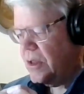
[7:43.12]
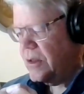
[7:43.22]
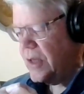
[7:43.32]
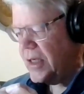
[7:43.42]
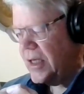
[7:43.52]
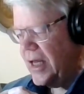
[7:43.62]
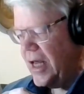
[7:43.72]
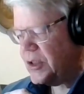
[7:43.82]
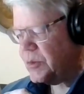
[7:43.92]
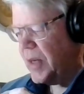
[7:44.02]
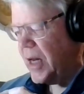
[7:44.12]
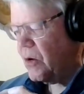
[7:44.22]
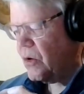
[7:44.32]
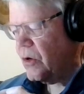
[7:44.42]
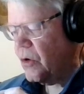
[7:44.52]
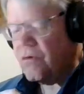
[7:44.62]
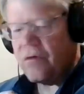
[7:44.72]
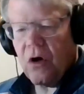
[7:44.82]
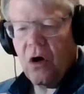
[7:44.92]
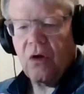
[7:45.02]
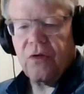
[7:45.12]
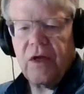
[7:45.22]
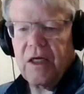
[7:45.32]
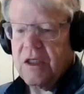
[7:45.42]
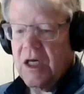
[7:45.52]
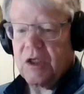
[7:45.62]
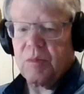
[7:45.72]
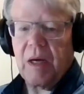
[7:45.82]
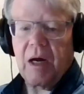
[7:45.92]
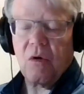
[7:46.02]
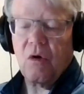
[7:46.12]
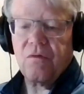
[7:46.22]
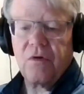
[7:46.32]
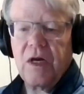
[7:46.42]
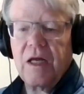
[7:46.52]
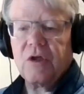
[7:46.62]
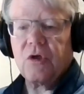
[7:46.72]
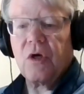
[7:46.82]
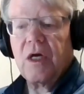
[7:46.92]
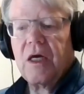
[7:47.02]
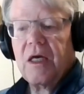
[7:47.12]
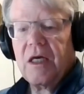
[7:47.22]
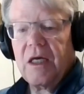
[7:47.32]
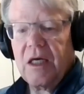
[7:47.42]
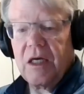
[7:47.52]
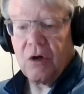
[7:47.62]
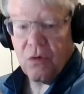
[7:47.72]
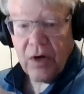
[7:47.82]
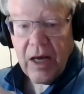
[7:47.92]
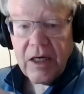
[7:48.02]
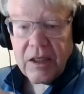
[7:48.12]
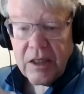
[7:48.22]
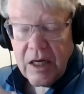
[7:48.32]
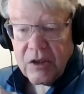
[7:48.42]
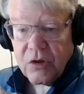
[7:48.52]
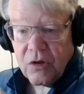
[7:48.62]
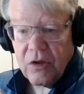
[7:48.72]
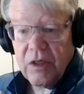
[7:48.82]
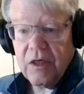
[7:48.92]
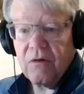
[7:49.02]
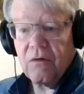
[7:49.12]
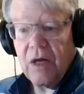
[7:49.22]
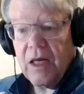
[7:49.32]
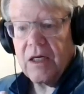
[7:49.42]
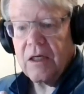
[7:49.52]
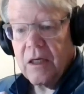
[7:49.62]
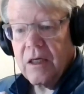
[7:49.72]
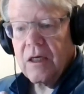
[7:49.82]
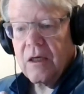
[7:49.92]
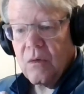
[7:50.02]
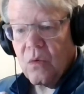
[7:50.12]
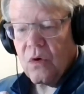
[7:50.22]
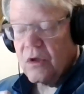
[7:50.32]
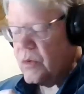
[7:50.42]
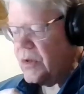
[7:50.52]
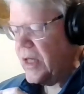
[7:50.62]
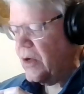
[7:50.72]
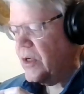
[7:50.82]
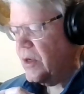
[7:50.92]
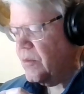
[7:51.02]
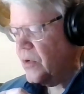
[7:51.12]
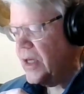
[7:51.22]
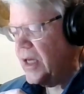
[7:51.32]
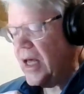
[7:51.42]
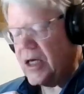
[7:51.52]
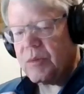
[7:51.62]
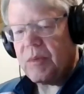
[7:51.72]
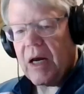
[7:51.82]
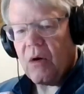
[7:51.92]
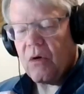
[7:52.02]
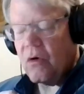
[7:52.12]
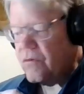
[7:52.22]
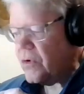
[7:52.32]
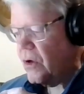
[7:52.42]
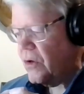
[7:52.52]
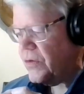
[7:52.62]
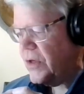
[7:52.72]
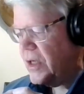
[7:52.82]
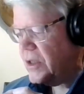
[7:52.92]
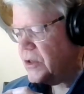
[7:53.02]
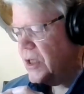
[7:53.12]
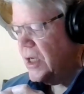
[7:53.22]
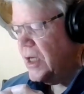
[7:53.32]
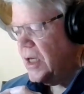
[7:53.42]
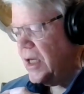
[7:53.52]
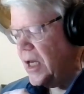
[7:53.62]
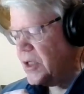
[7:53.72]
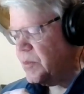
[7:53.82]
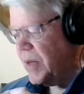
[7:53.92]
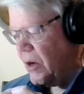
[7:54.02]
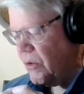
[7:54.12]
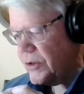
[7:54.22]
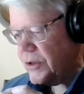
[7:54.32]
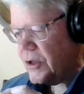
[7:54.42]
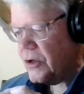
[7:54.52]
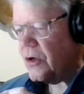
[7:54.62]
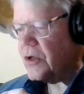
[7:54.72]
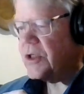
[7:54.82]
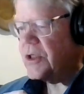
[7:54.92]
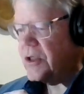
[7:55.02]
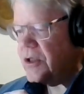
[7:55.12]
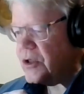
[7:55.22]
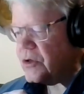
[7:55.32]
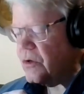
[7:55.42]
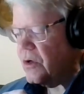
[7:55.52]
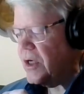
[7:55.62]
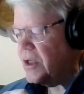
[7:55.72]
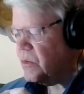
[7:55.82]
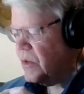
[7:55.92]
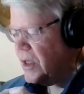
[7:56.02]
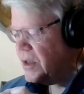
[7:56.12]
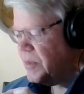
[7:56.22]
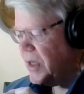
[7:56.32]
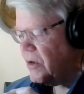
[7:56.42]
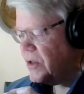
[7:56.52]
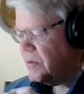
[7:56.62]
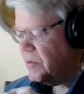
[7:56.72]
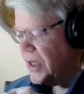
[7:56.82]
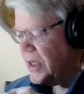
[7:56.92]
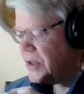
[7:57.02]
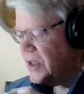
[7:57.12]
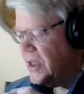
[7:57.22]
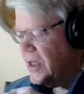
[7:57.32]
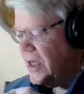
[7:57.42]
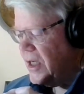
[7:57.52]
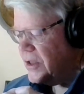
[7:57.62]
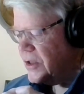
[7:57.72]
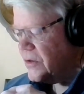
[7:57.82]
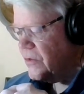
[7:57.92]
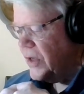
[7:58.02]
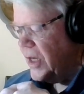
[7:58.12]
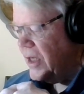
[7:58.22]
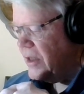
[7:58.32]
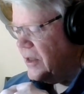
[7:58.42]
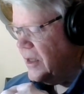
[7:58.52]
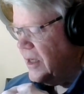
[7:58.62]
that he has power over all things. He has power over nature. He created nature. He created worlds without number. He has power over all things. He has power to curse and to destroy, as well as power to bless and to create.